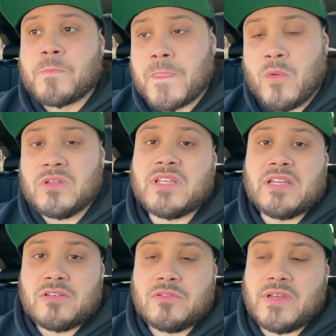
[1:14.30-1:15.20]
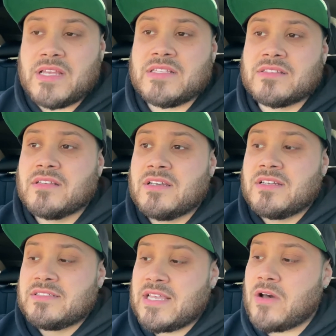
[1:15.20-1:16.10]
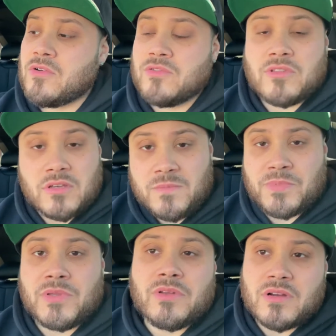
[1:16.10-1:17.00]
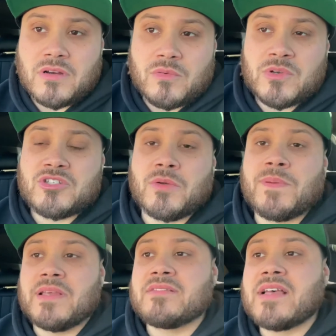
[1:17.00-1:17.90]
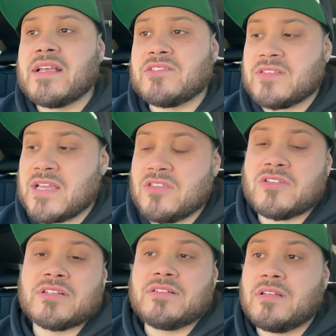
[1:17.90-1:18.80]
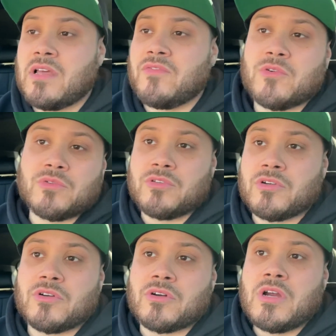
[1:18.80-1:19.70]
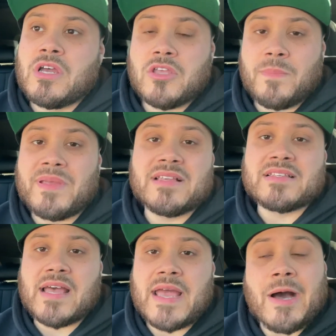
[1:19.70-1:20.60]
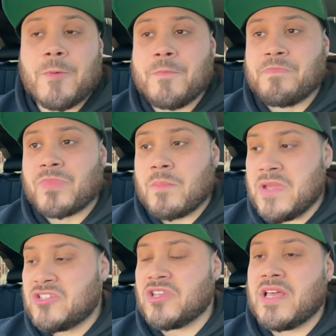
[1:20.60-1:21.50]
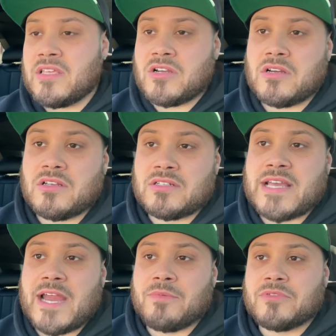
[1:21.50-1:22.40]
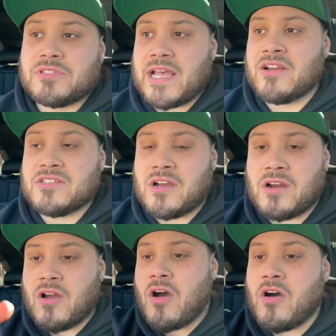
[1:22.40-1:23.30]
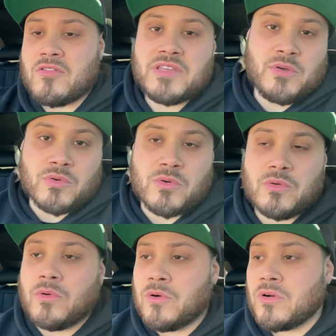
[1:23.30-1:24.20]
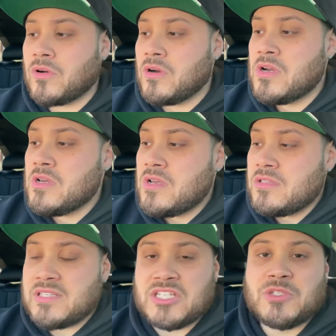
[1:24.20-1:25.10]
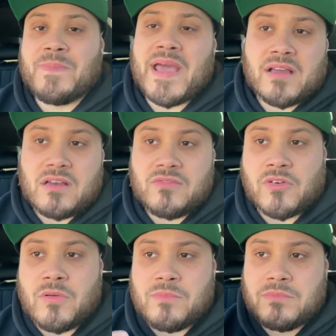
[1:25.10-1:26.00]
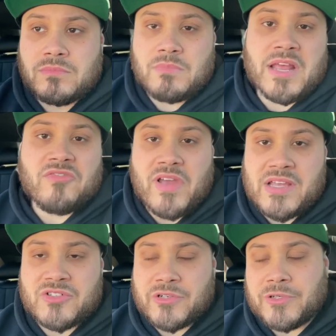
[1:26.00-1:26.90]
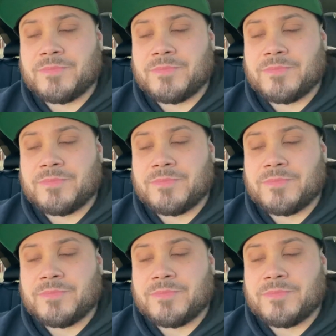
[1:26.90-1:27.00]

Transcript: what they do is tell the computer what's your PSI so that you can level your PSI out. Make sure that your tires are all equal or to spec from manufacturer. The